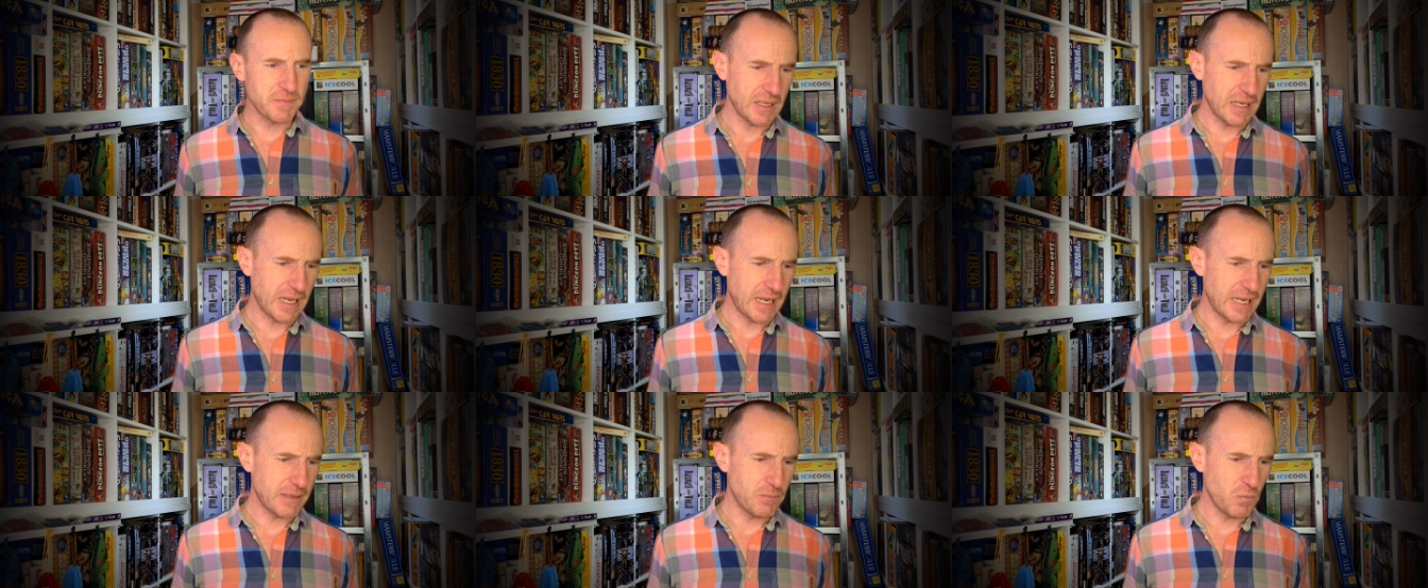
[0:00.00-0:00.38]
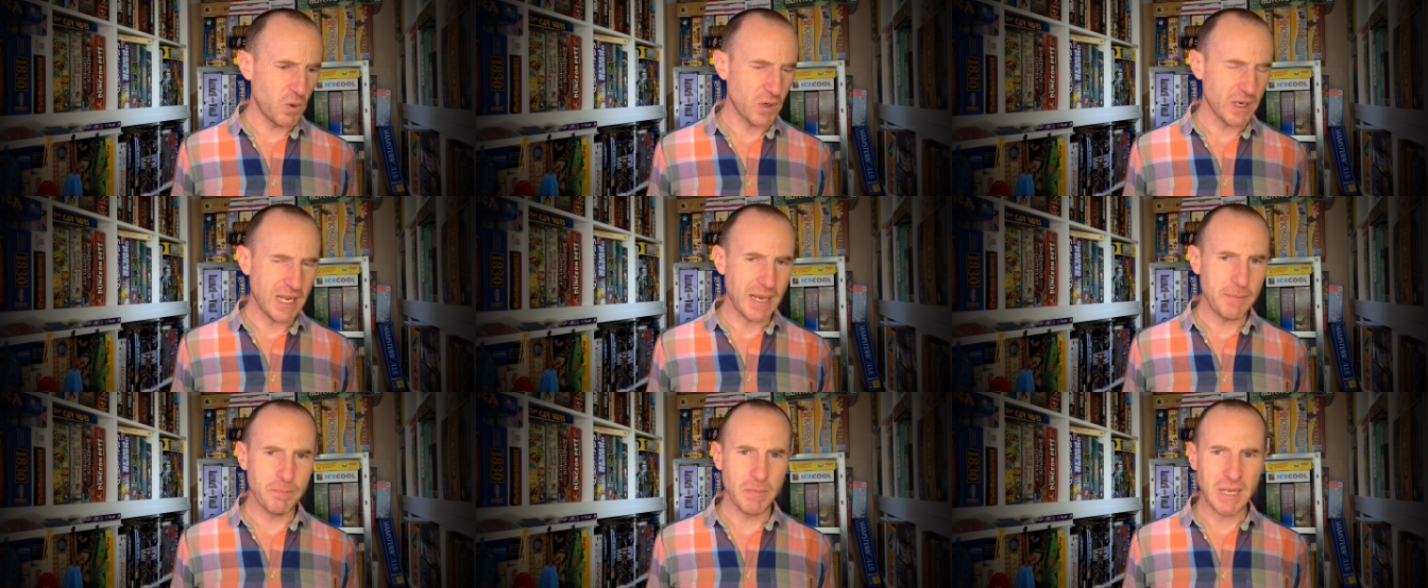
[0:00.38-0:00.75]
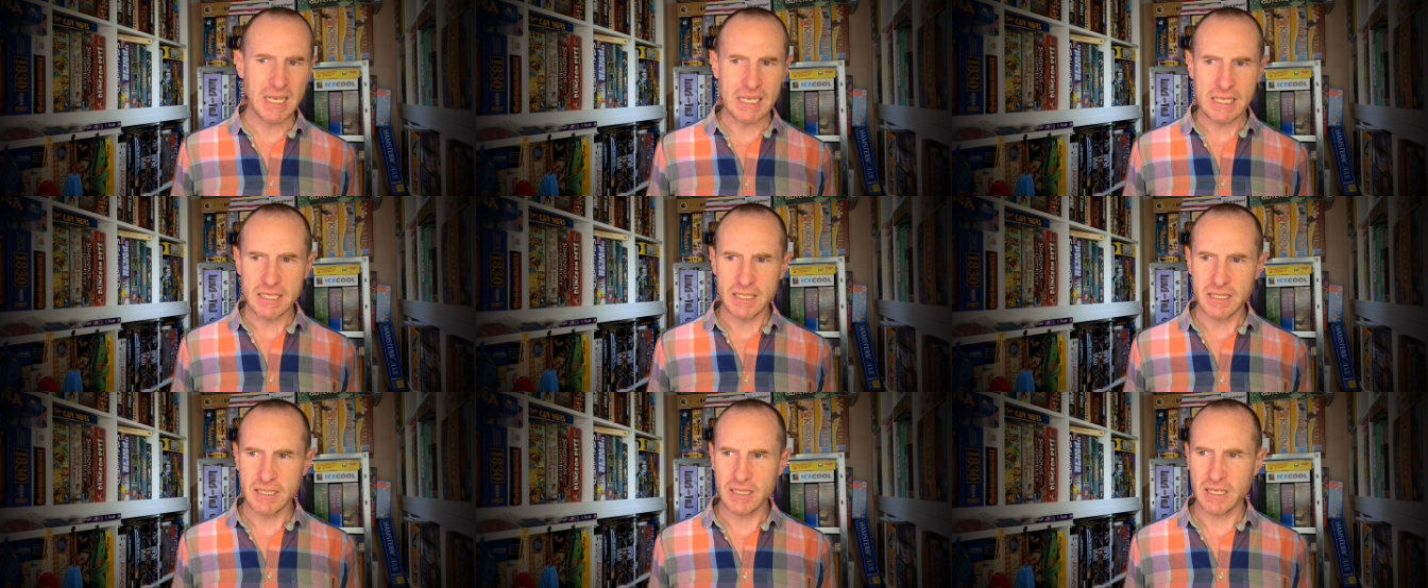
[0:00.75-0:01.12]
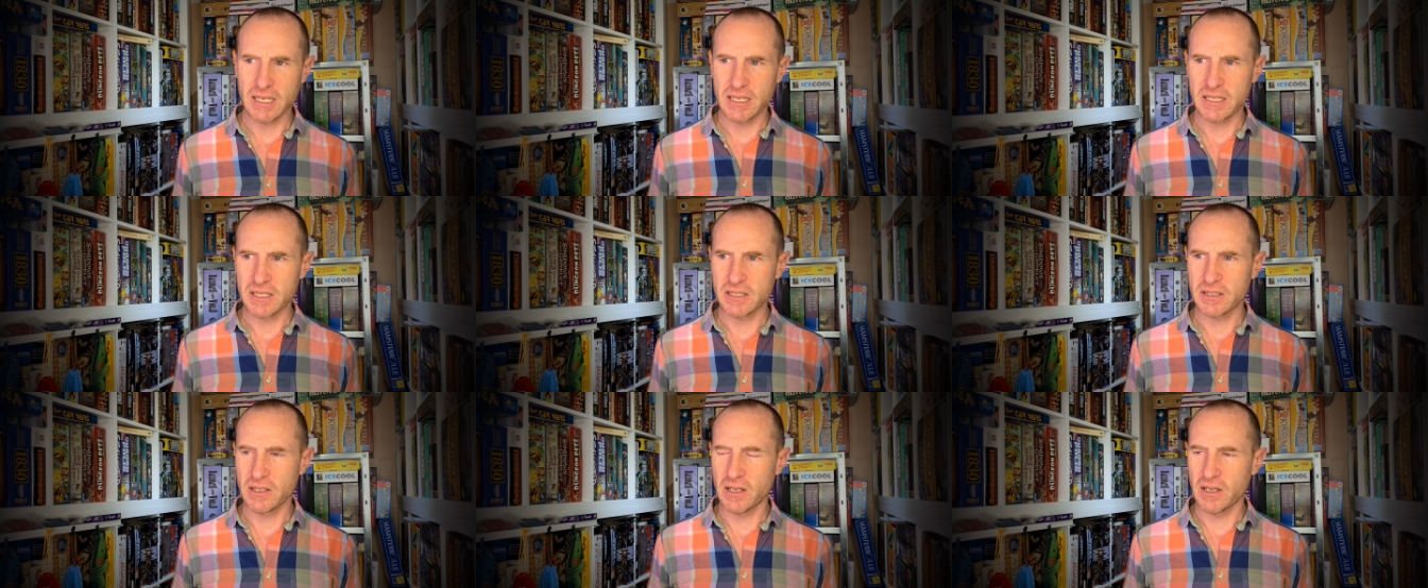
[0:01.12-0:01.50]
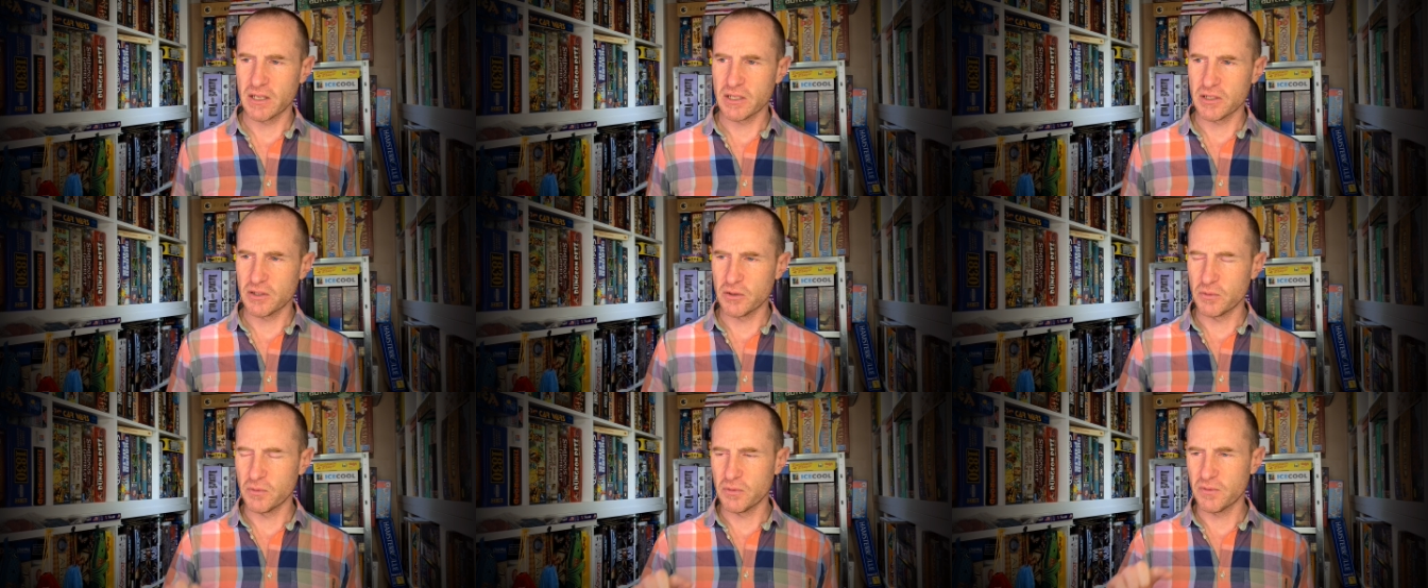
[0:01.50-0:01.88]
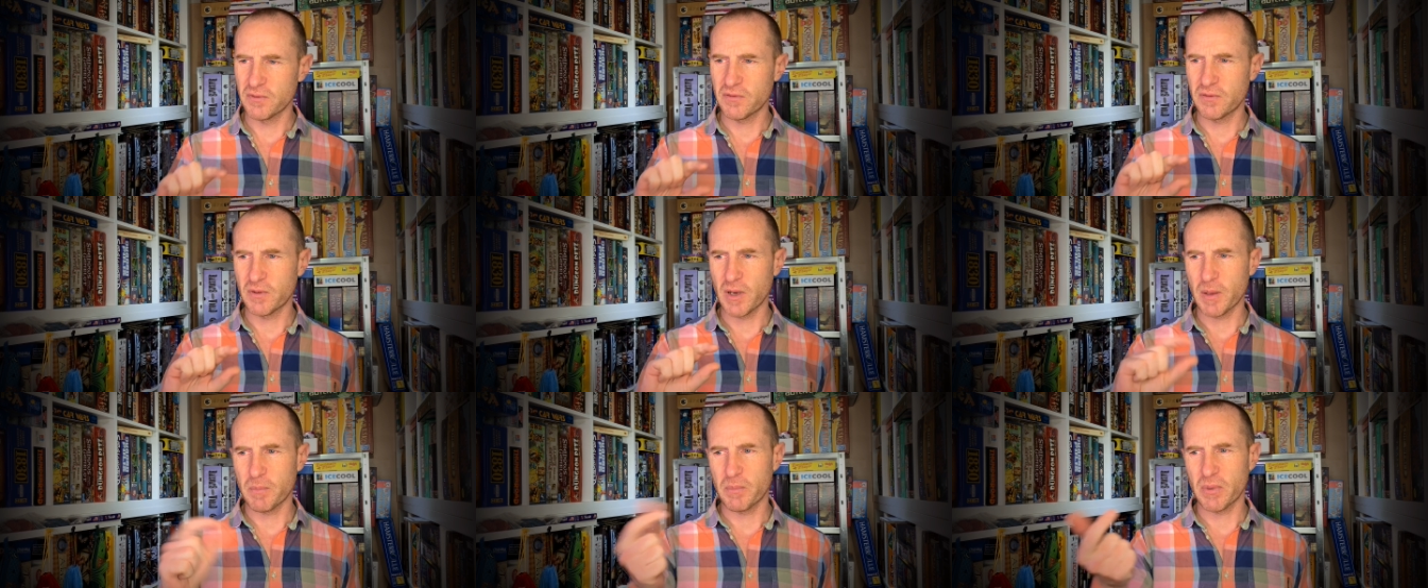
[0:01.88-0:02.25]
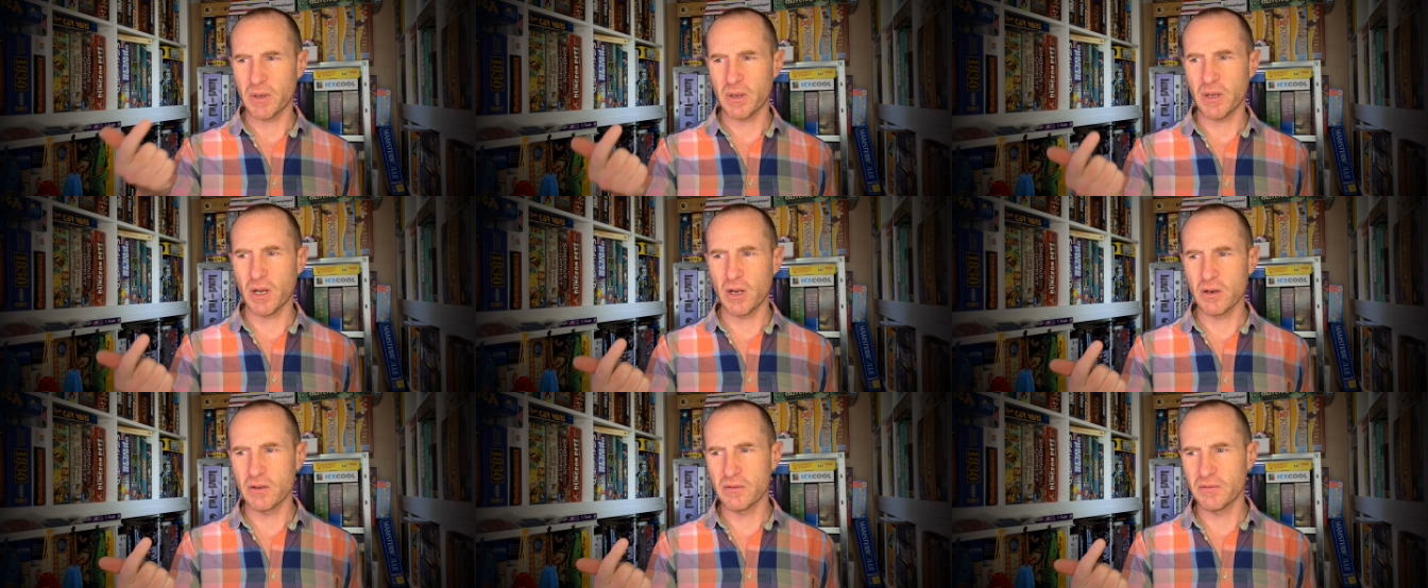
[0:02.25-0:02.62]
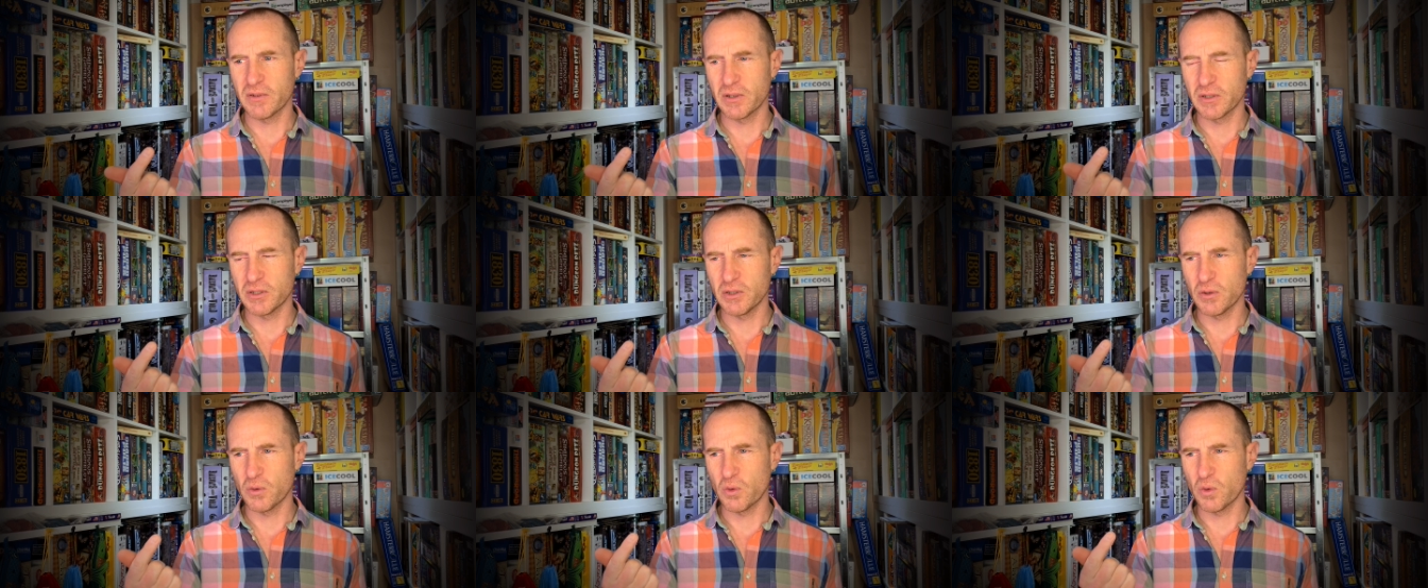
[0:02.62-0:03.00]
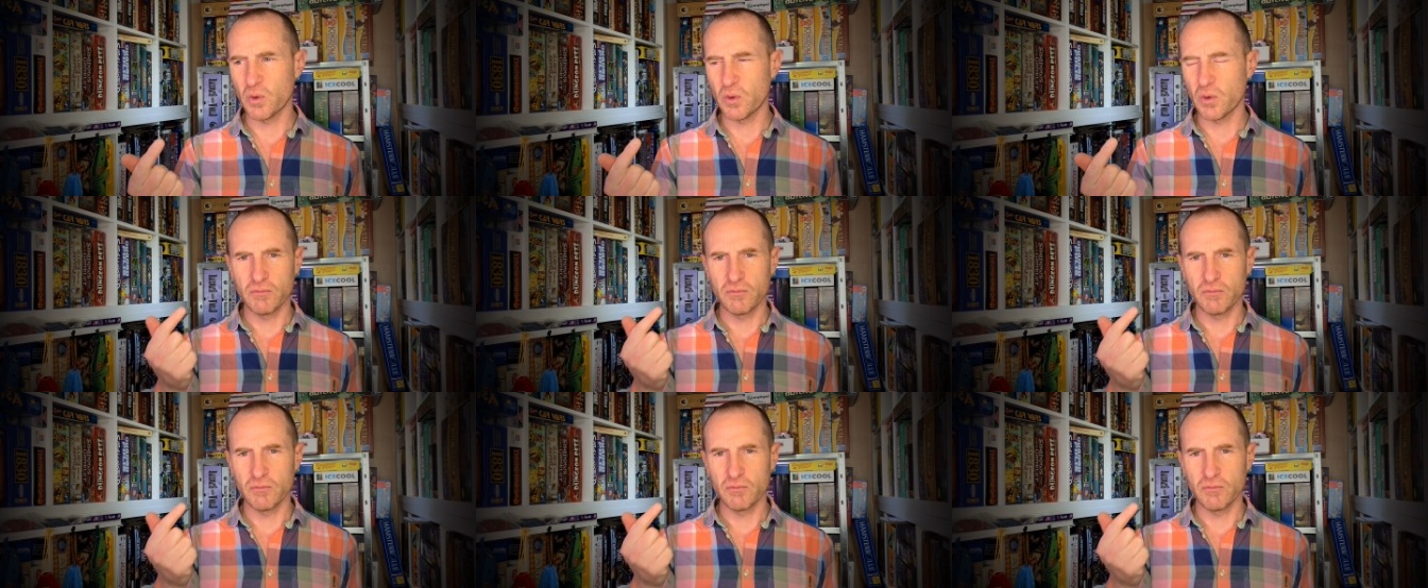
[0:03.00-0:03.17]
and what that means is that you flip over your